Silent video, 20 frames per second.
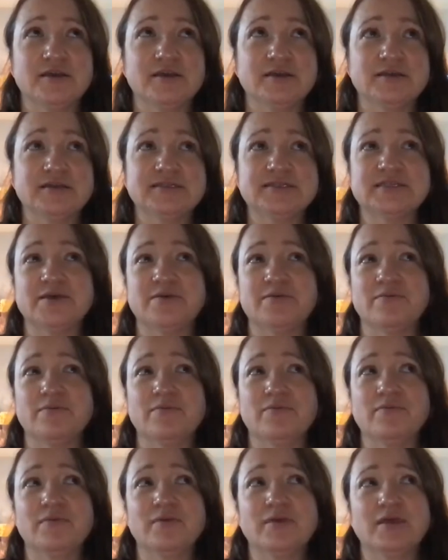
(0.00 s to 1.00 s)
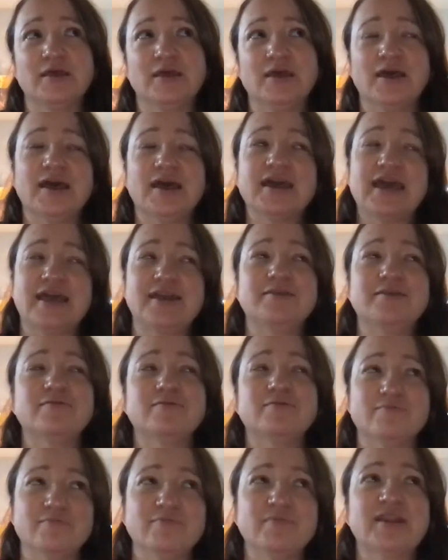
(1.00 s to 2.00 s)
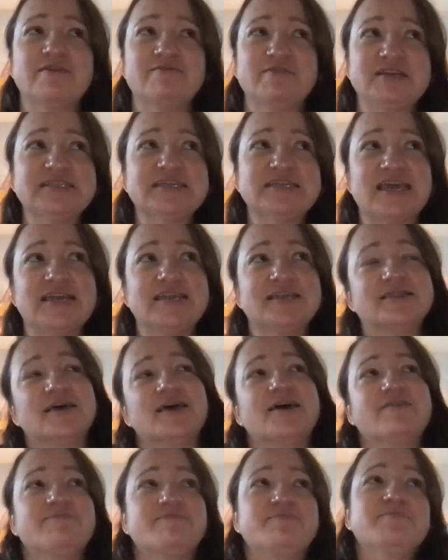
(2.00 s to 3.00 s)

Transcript: some again, when I've indicated that I've